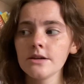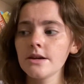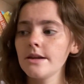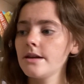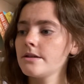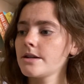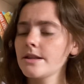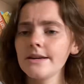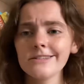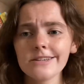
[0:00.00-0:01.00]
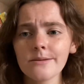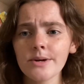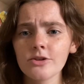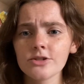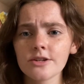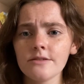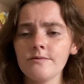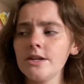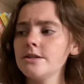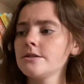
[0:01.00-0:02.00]
And I think it's like a marriage of
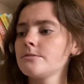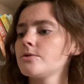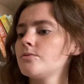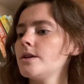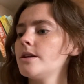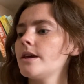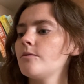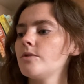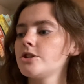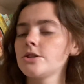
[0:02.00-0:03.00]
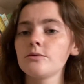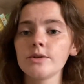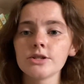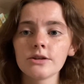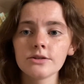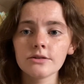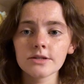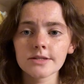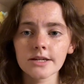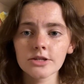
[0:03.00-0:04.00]
convenience between a witch and a witch hunter. This
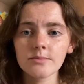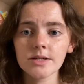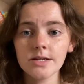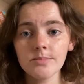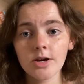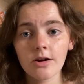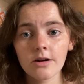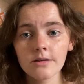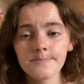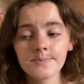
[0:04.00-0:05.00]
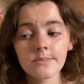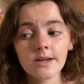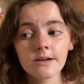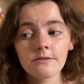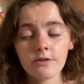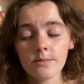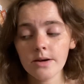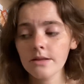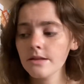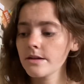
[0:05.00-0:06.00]
is actually on my TBR for the
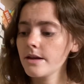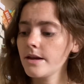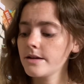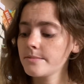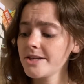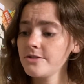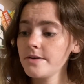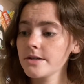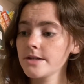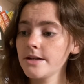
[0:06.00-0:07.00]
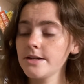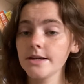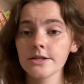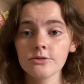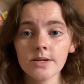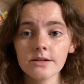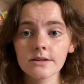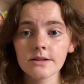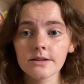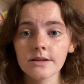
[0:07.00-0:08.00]
month, and I'm actually very excited to get to it
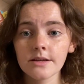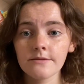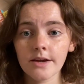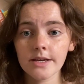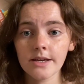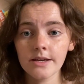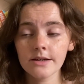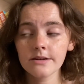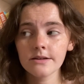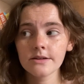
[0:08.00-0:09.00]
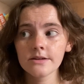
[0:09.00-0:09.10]
if I can.